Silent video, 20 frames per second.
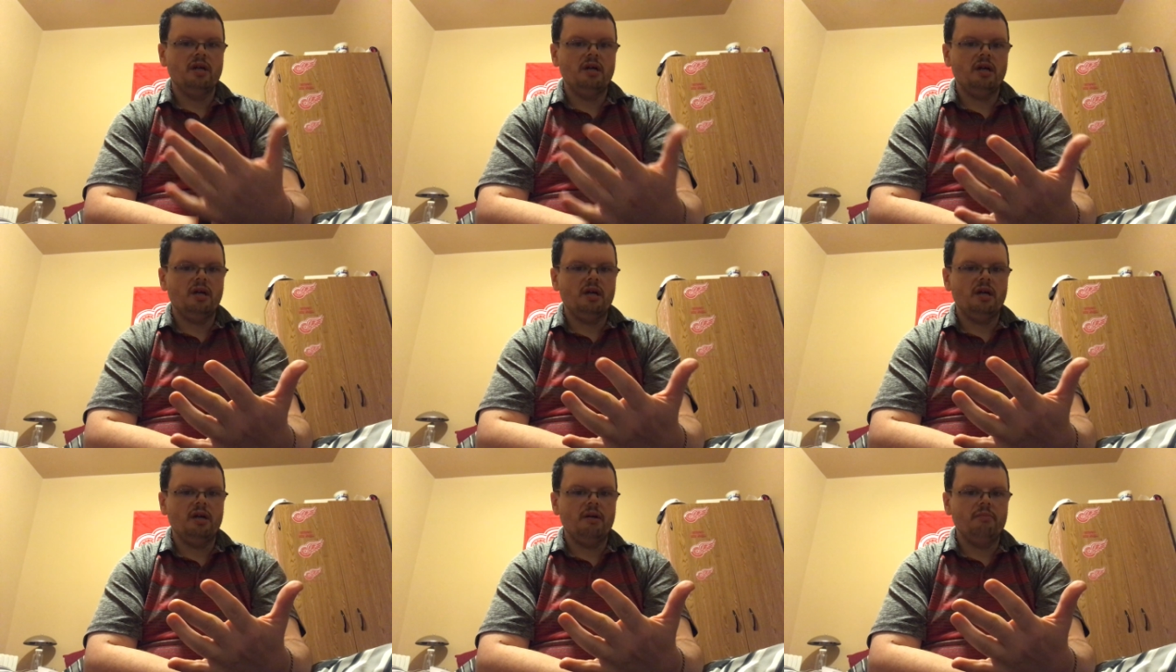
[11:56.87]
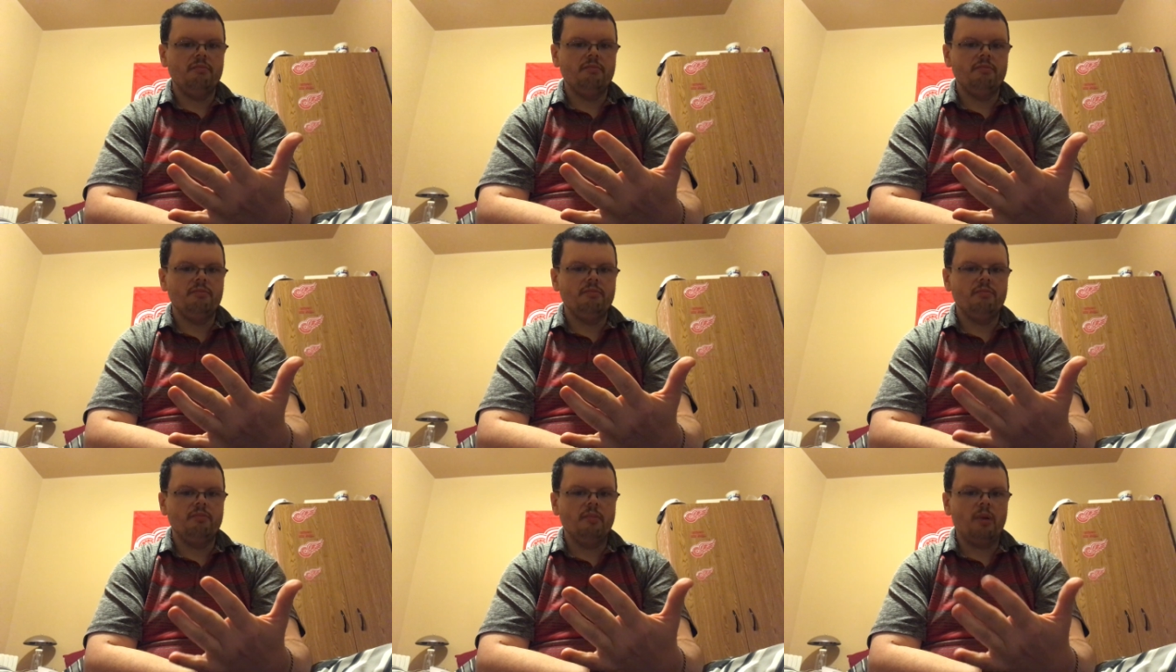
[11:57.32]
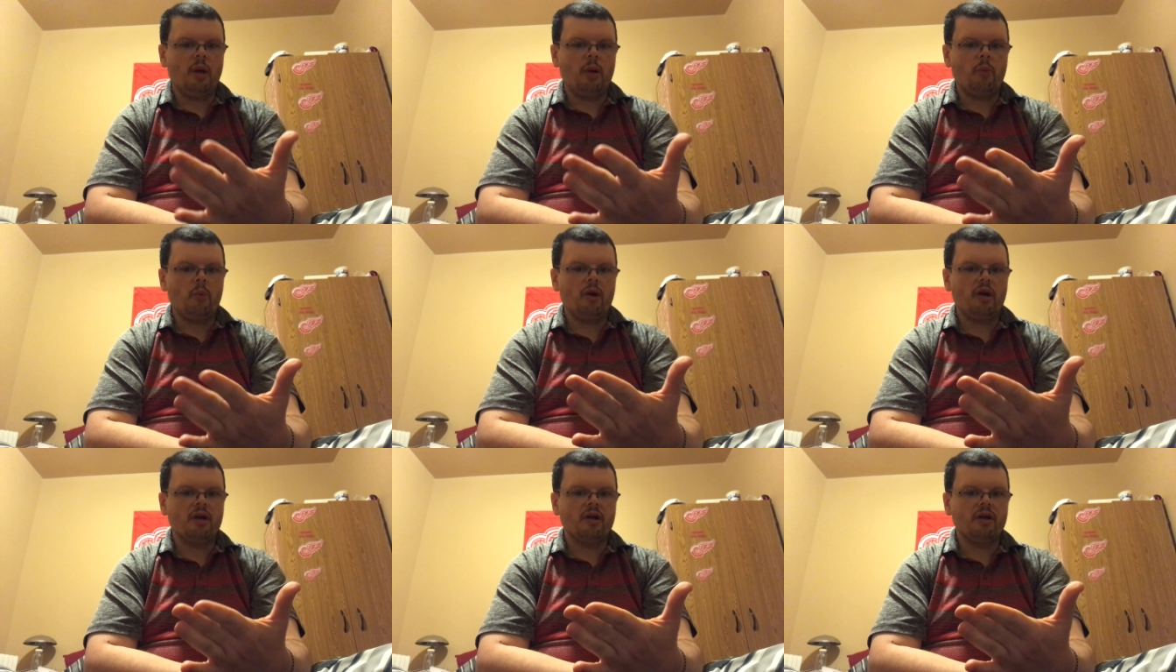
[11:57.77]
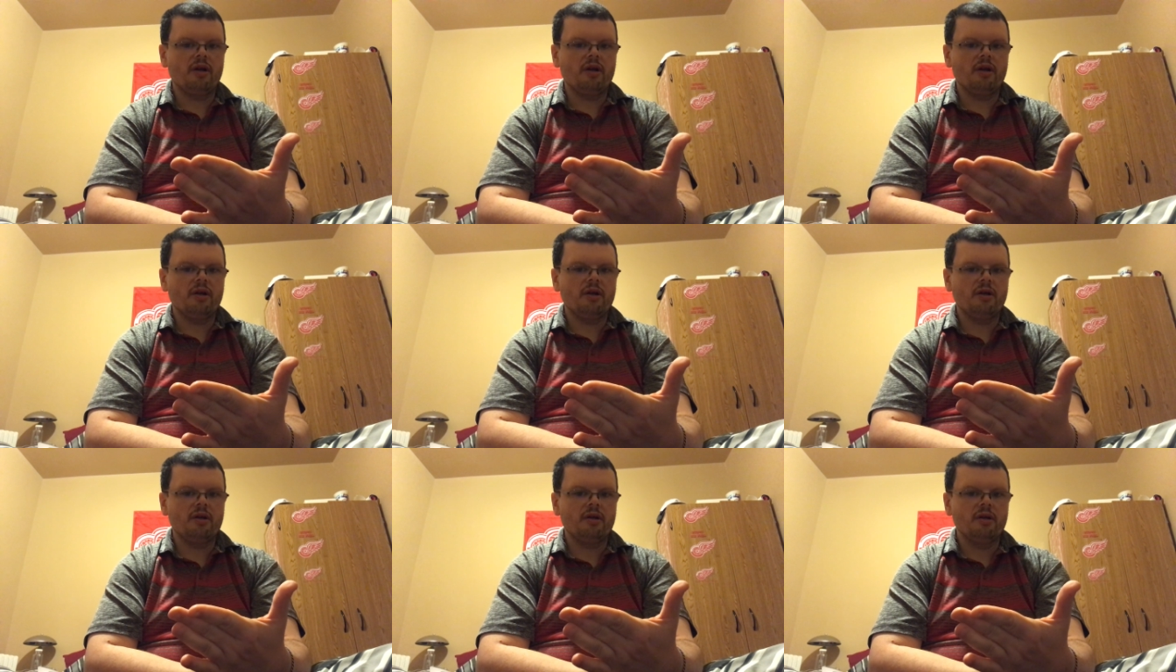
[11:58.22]
Um, my
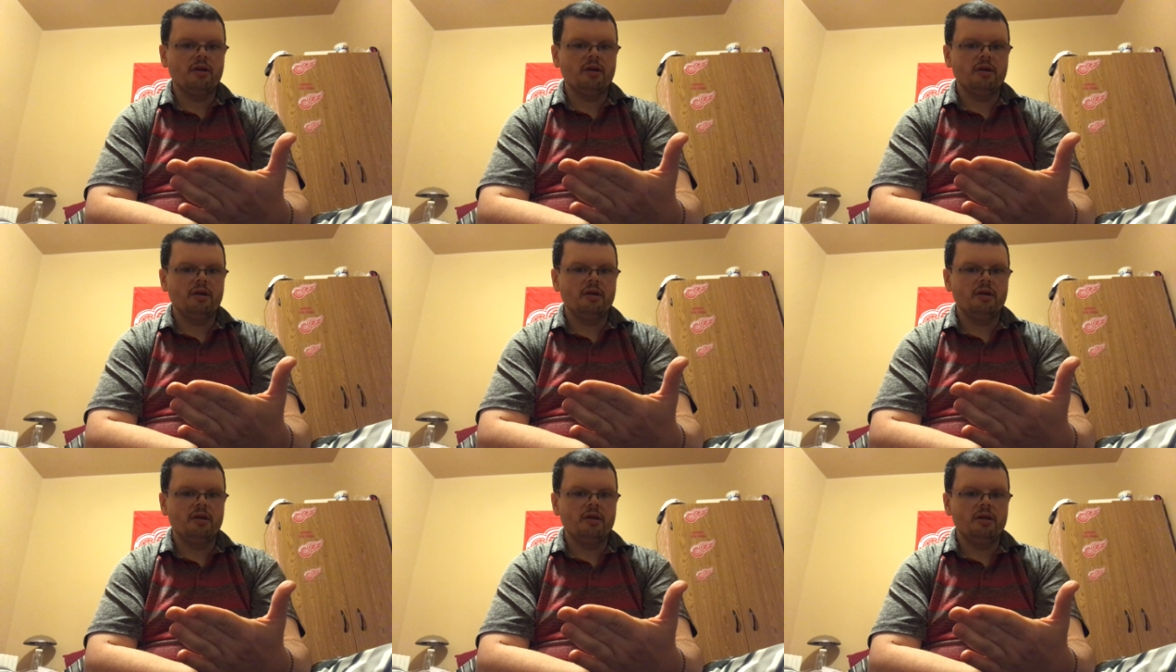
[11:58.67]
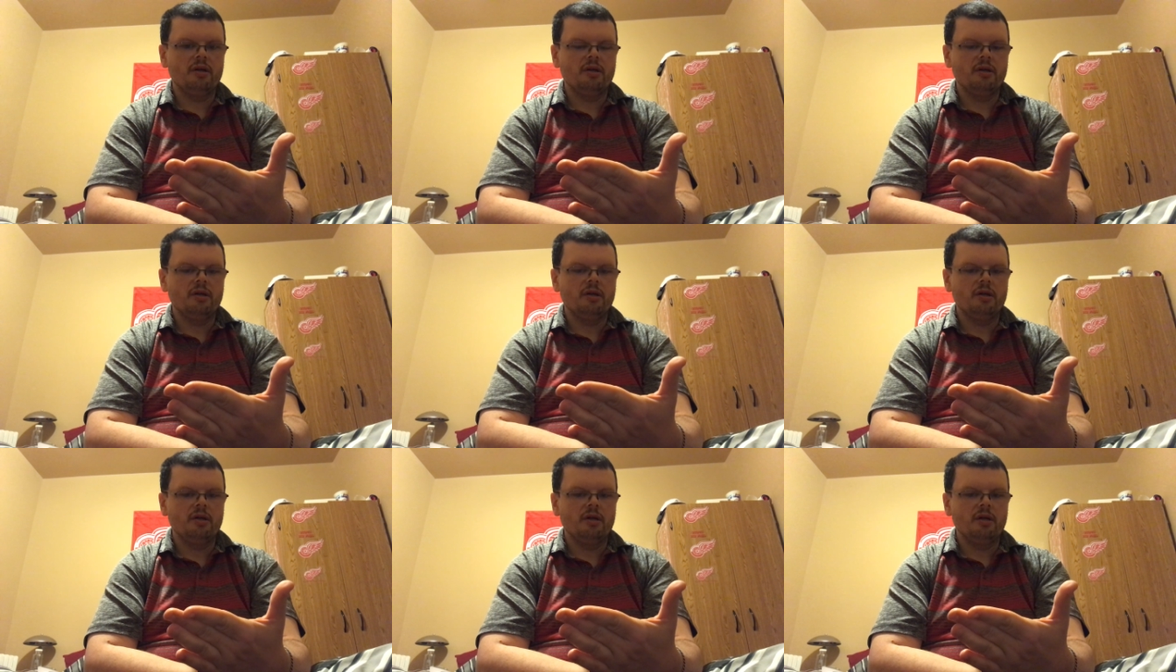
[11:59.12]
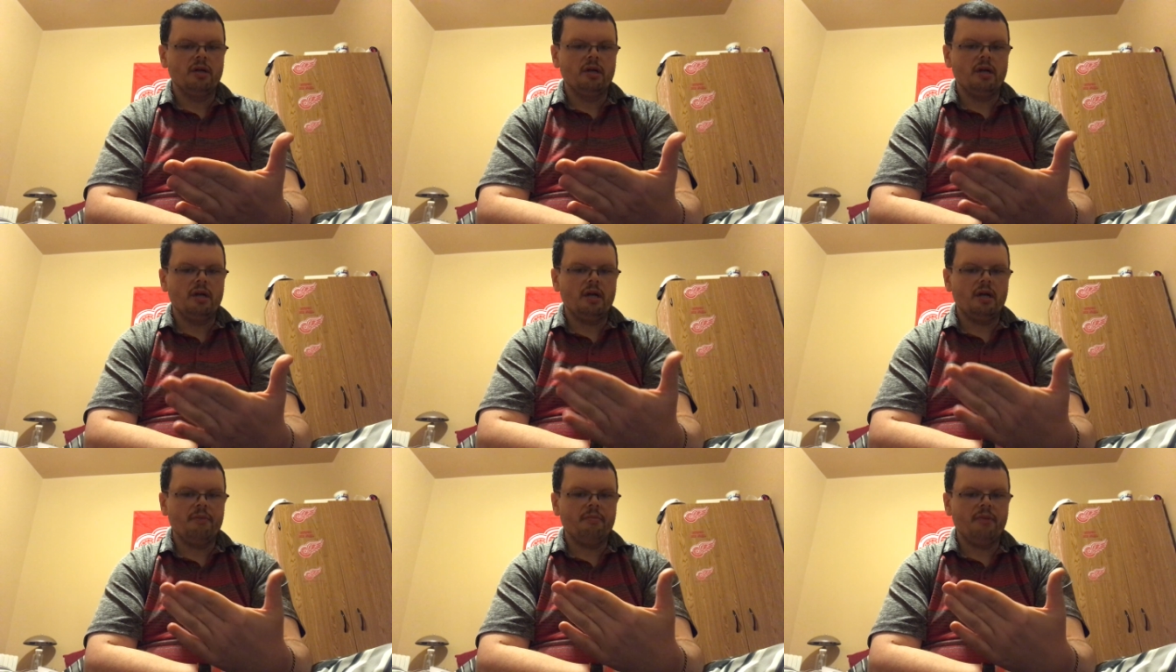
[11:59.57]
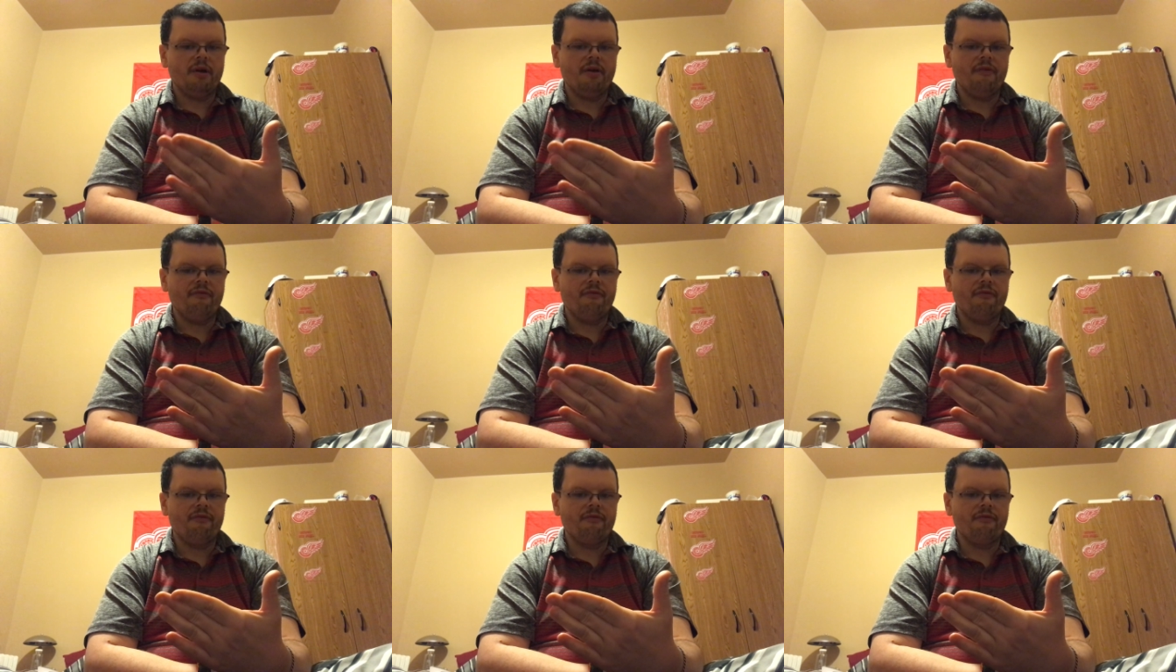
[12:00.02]
worker and my